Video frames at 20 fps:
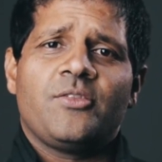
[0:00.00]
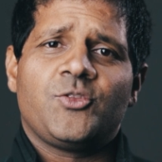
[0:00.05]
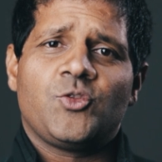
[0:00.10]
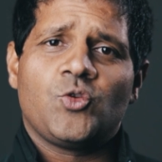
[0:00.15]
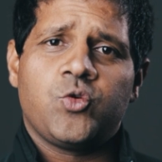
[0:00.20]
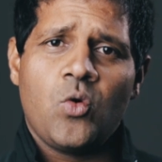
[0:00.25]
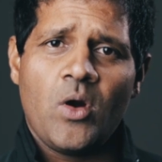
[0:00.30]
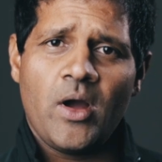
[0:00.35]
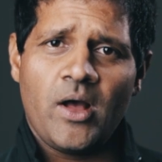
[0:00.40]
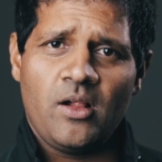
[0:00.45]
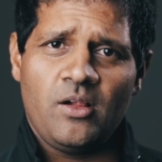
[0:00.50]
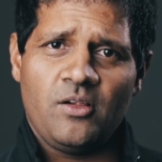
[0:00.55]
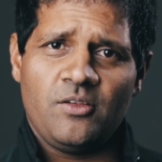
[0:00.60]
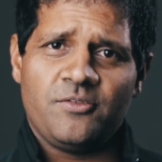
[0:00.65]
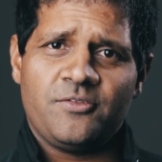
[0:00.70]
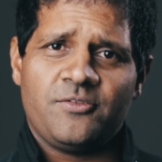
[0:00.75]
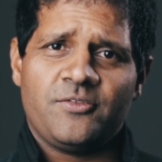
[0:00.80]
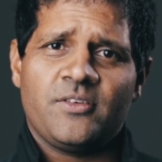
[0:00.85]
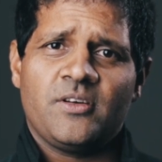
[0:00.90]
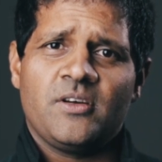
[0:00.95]

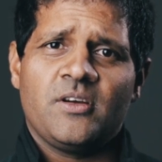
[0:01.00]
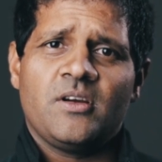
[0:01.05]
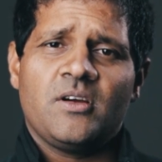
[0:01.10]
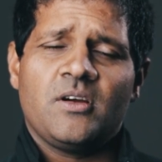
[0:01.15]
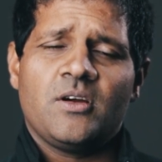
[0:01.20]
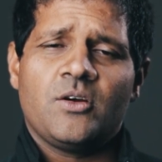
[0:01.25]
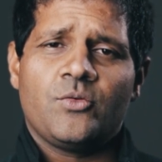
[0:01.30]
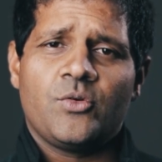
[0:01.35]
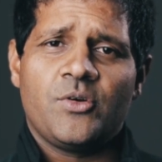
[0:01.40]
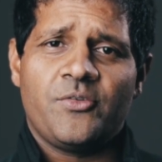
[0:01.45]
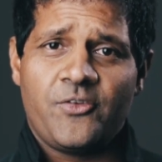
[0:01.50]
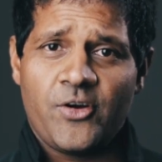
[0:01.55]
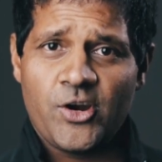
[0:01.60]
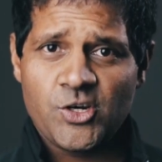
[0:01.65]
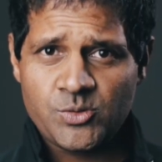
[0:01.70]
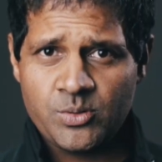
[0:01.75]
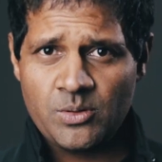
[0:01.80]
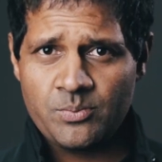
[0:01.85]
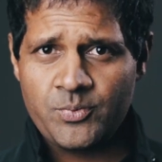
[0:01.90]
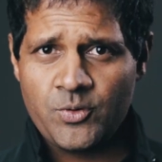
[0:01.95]
12
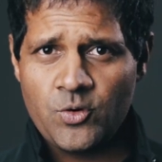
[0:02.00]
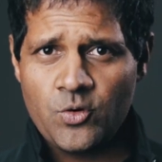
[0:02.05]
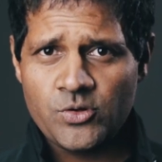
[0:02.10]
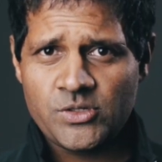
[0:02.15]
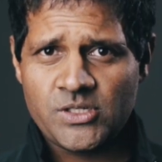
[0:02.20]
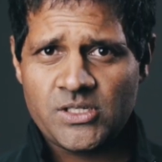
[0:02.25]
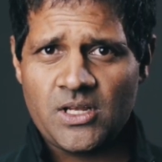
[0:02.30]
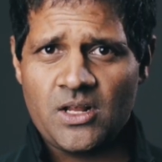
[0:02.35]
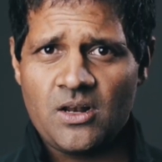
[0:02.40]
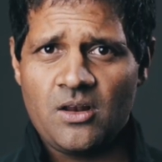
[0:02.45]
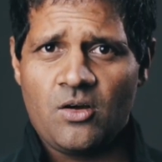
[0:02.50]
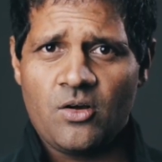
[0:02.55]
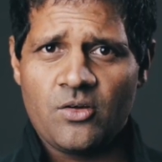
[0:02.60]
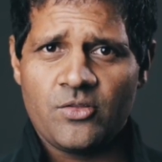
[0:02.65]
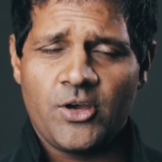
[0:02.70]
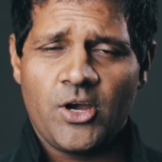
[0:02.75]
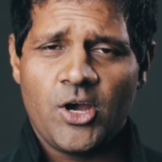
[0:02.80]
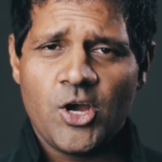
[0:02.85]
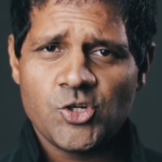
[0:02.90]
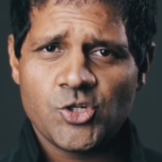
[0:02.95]
refreshment points along
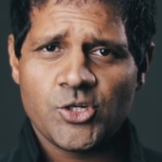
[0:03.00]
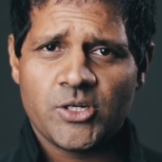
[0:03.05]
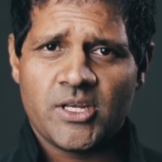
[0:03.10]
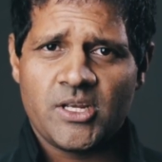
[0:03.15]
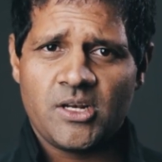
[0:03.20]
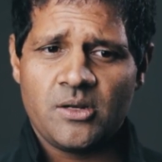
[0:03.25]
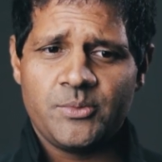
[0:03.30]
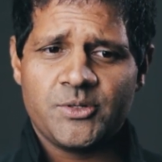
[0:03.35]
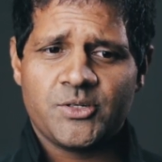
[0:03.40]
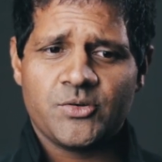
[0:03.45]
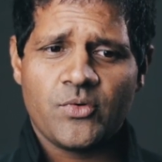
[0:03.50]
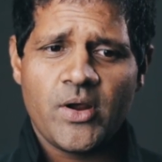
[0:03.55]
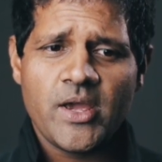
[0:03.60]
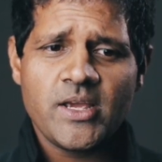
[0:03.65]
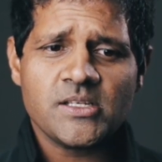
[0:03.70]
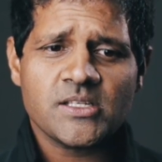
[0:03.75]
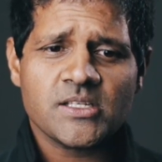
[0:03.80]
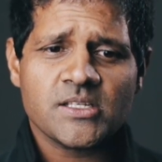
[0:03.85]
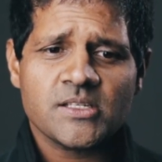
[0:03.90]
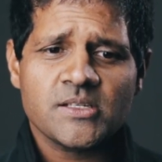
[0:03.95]
the 100 kilometer
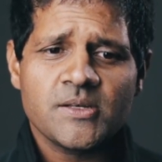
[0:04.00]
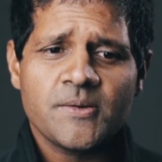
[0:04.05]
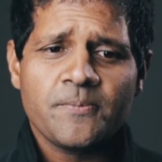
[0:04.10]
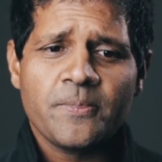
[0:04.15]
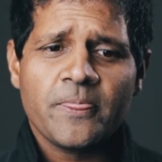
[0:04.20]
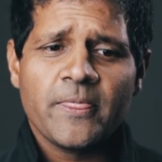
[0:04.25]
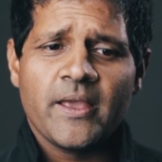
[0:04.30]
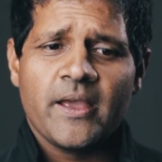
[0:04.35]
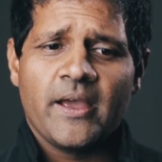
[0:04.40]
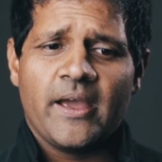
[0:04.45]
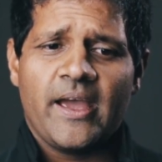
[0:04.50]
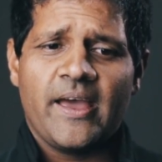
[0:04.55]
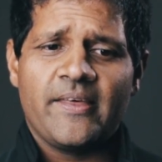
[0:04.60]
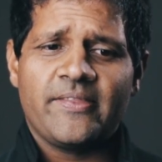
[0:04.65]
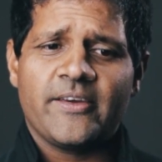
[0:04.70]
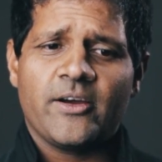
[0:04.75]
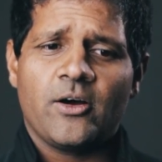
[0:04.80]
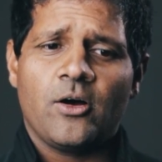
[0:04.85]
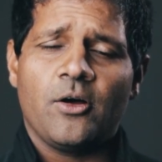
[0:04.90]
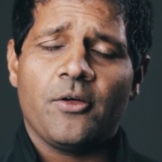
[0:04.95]
race, and
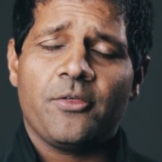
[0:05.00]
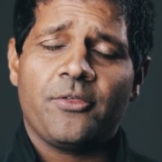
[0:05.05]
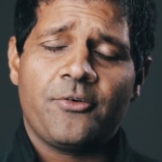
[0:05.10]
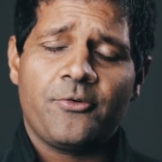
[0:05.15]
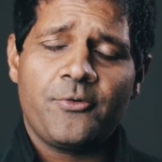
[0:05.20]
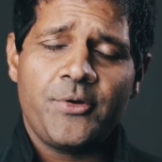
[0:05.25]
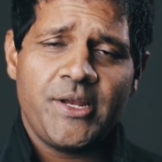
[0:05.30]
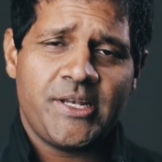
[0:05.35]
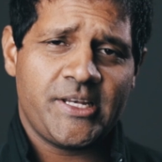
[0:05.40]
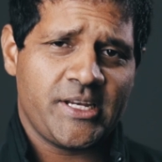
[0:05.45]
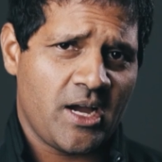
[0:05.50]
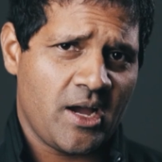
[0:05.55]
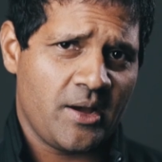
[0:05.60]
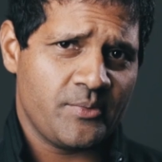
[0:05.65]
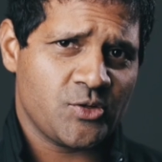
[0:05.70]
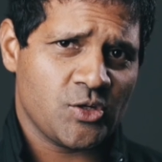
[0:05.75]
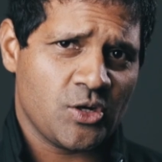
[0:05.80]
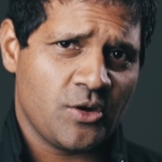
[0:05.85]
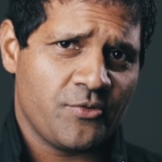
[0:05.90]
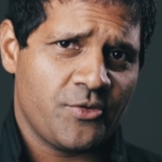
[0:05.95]
there are 3
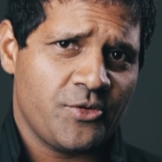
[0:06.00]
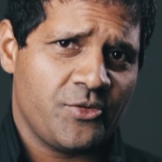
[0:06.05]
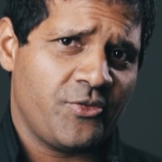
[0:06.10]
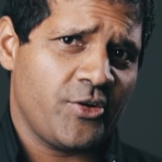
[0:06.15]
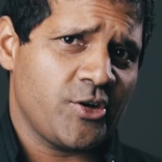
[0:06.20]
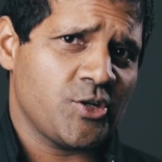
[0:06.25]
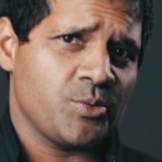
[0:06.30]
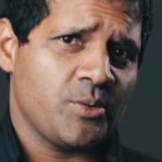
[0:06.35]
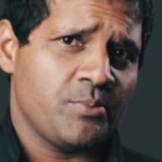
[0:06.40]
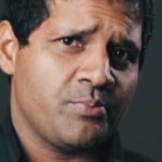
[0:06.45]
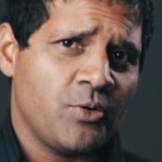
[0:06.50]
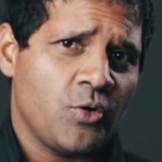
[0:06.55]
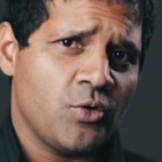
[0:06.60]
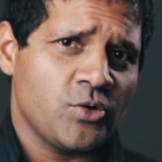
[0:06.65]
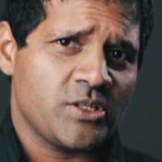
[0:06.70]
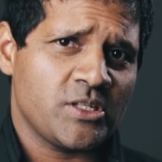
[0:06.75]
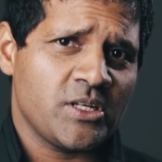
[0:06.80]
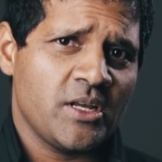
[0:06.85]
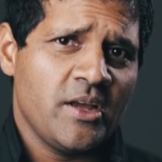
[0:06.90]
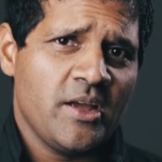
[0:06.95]
types of refreshment
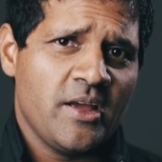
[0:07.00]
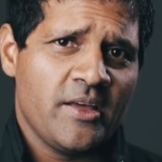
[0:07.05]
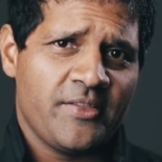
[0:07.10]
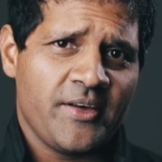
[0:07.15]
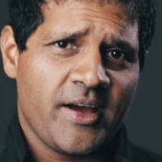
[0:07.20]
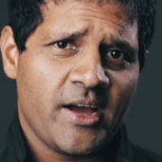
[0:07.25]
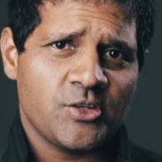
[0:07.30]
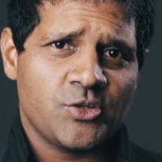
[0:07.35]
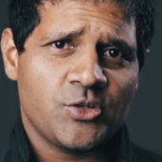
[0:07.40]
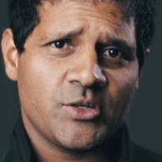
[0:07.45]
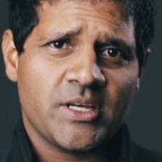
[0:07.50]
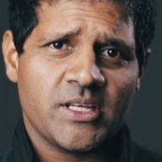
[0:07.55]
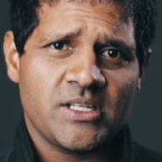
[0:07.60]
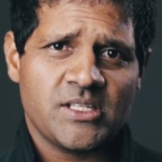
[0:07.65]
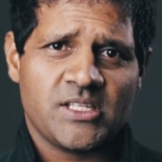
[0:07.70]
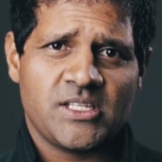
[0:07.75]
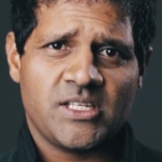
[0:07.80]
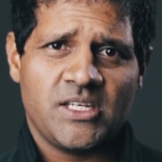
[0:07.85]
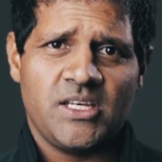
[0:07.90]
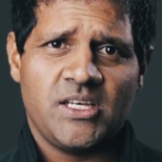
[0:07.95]
points that you can
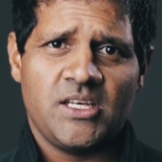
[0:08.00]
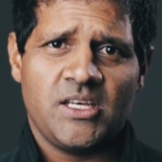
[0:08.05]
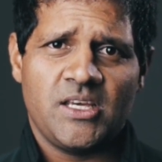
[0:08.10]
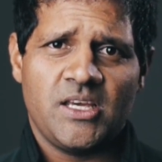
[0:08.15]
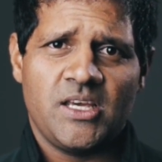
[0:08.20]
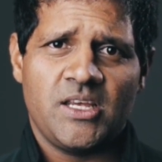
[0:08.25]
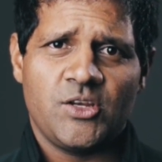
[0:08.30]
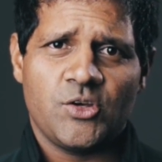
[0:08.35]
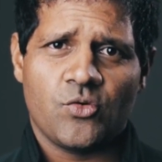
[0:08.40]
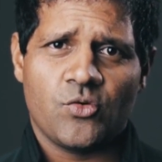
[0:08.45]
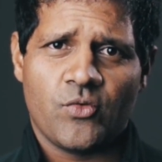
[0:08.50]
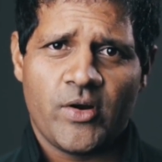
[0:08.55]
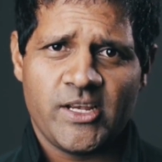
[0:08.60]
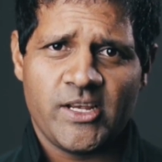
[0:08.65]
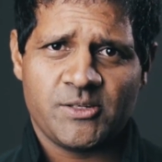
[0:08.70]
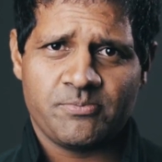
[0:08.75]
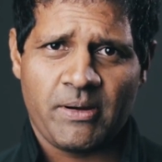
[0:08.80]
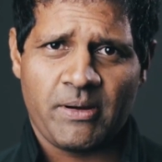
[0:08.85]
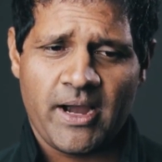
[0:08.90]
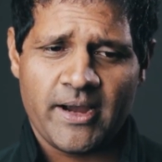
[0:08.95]
see in your
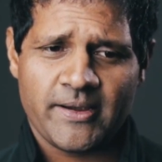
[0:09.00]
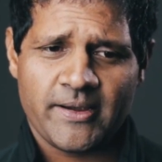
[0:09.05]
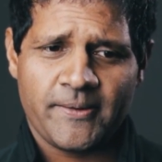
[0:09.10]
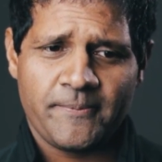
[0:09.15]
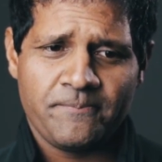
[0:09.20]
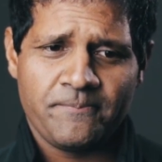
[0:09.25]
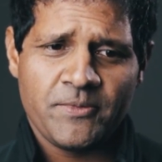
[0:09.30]
race pack.